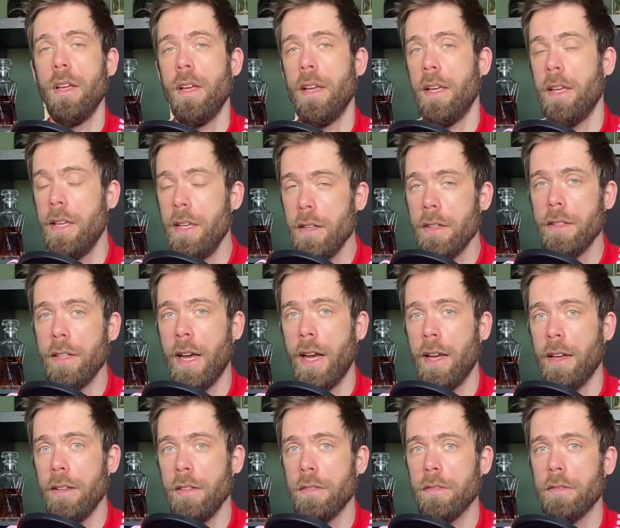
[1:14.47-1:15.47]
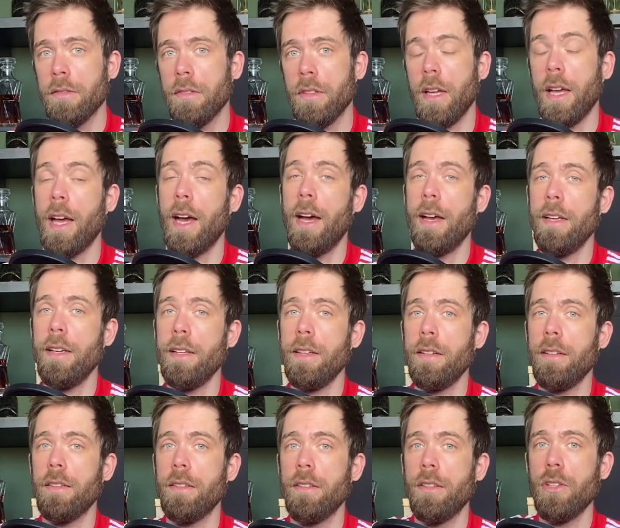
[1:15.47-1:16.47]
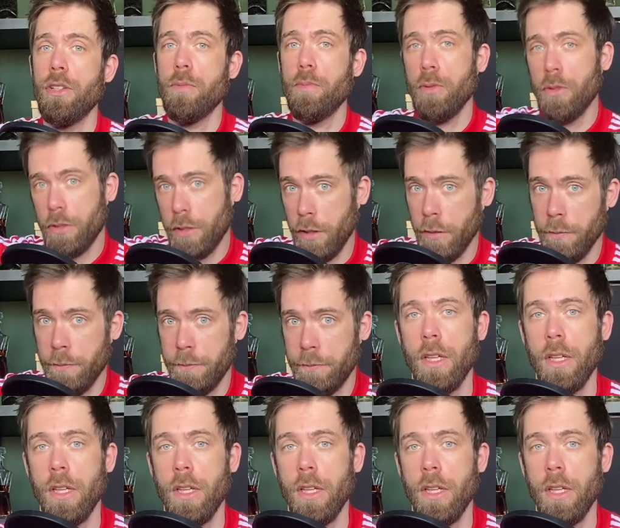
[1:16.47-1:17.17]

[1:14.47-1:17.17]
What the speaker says: Hierna ga ik sporten.